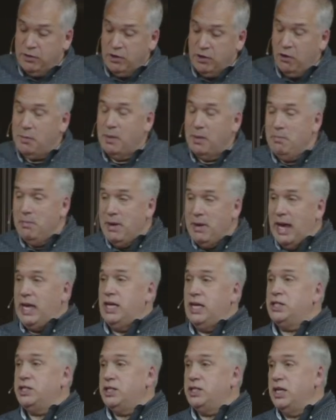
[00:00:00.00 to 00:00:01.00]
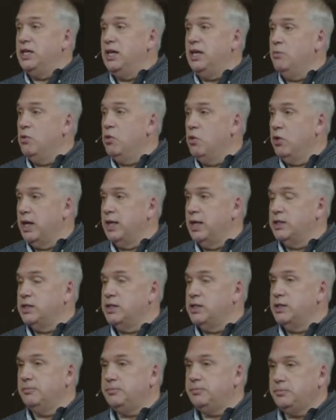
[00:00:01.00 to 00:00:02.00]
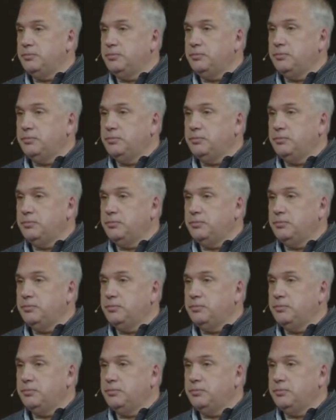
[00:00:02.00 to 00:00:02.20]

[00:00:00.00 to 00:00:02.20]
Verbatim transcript: there have been many Sunday mornings